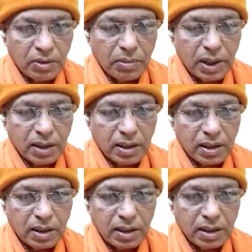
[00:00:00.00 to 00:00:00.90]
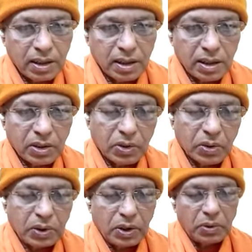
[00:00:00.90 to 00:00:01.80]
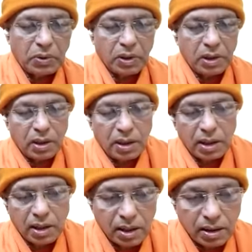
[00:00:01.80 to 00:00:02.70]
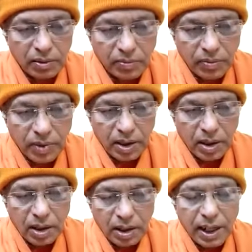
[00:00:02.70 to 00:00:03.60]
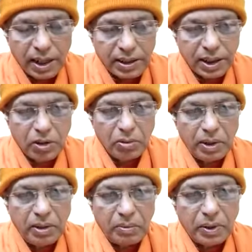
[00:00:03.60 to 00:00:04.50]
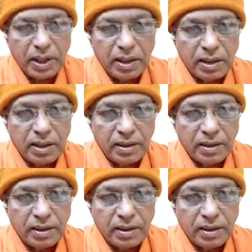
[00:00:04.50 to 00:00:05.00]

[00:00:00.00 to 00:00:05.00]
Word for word: But so your uh, reaction will be different.